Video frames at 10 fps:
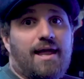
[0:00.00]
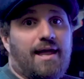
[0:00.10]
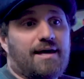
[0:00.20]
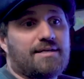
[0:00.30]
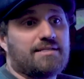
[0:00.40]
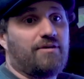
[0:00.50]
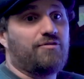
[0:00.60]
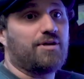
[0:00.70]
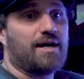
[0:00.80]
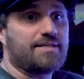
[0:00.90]
And if
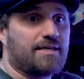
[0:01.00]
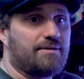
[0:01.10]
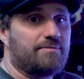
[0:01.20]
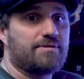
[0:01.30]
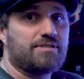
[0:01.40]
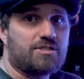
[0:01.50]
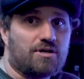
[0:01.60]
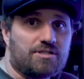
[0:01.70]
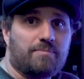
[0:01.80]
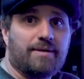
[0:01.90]
you guys can
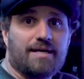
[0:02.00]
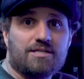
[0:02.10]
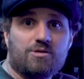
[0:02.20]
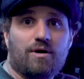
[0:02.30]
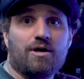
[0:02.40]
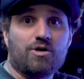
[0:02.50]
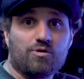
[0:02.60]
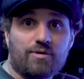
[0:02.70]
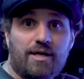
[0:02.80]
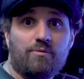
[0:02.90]
start to begin to
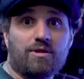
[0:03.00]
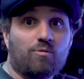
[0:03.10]
agree with